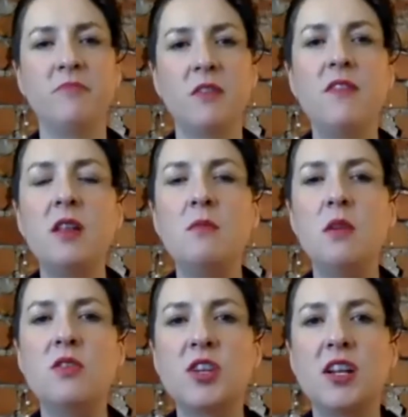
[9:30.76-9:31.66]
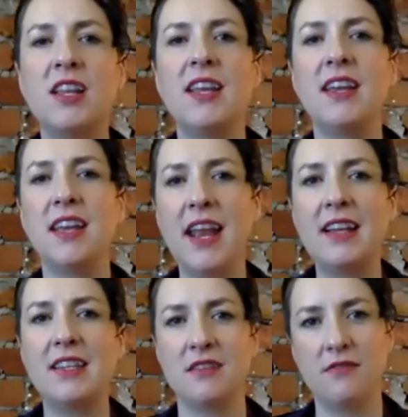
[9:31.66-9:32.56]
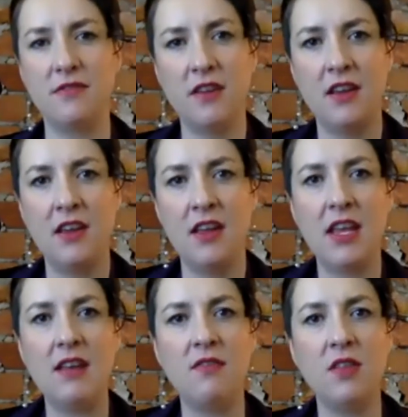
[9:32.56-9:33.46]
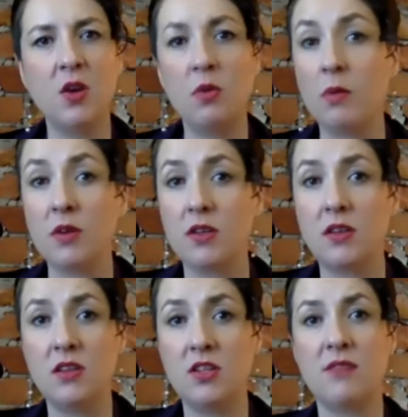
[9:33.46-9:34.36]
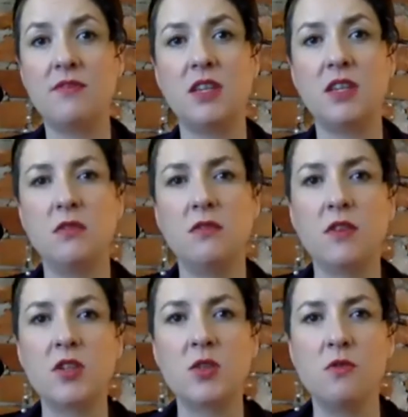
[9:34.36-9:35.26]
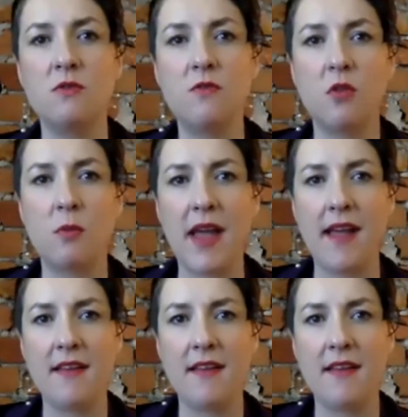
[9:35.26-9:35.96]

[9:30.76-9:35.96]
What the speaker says: emotionally connective, even though we were shifting to a virtual format.